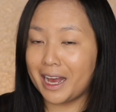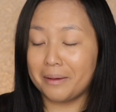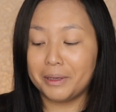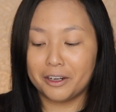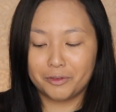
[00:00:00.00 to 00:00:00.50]

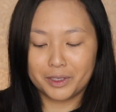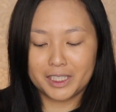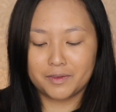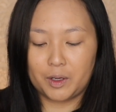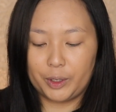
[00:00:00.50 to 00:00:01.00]
I'm here for
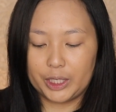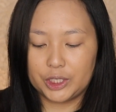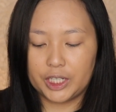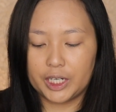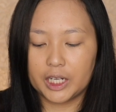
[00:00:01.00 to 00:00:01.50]
this
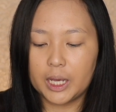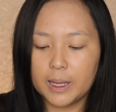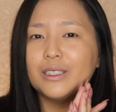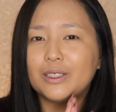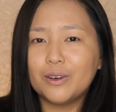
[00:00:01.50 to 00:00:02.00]
foundation.
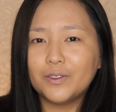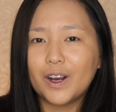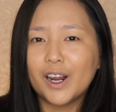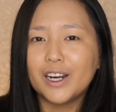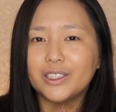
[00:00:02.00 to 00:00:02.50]
So
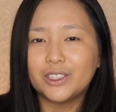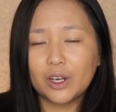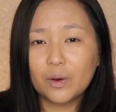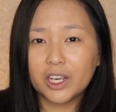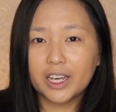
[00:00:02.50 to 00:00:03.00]
far,
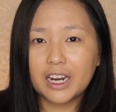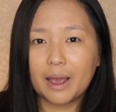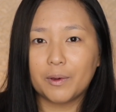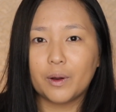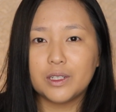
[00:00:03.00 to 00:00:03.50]
so good.
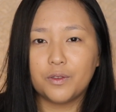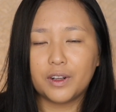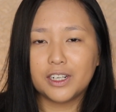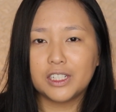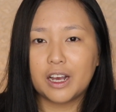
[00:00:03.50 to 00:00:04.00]
I'm going to
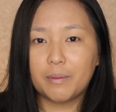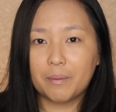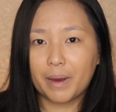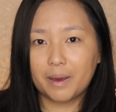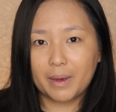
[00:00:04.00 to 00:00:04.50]
finish up
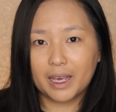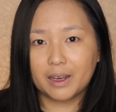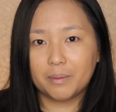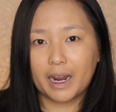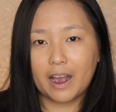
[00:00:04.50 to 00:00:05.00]
my
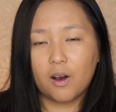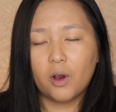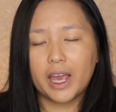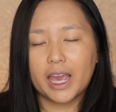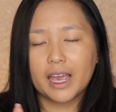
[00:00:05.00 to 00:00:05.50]
makeup
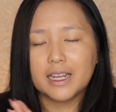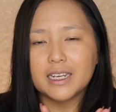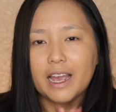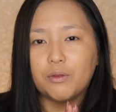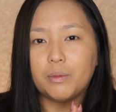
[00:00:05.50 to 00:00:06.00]
now
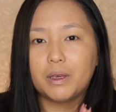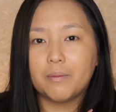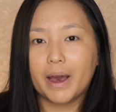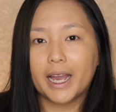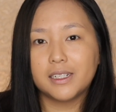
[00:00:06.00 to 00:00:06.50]
and I will
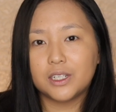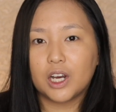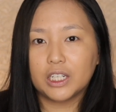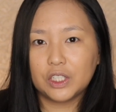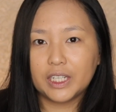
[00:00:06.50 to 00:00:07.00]
be back to
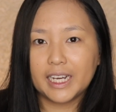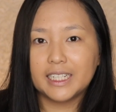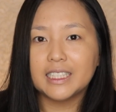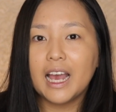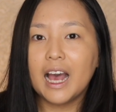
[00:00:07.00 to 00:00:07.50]
talk to you
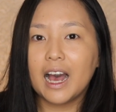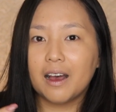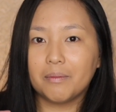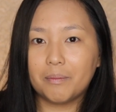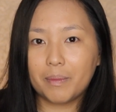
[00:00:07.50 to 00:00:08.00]
guys
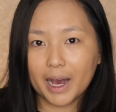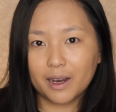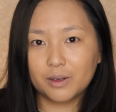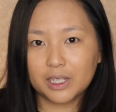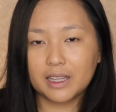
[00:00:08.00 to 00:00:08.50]

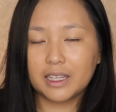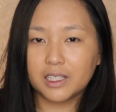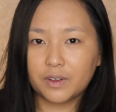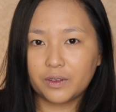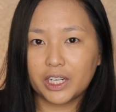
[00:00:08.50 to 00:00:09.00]
about
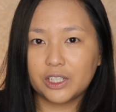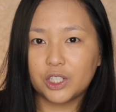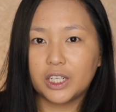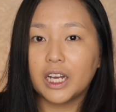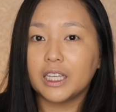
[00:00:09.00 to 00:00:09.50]
this
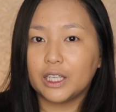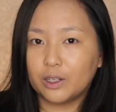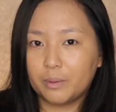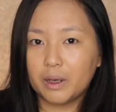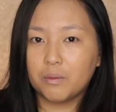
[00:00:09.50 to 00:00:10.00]
foundation a
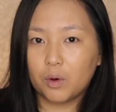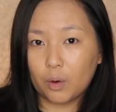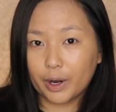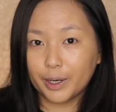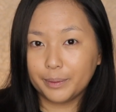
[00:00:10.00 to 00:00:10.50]
little bit
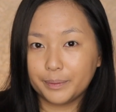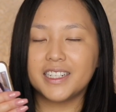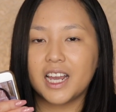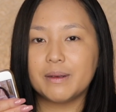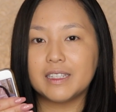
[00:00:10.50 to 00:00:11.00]
more.
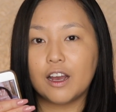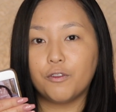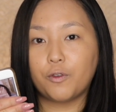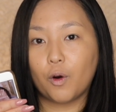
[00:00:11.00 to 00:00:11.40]
The time is now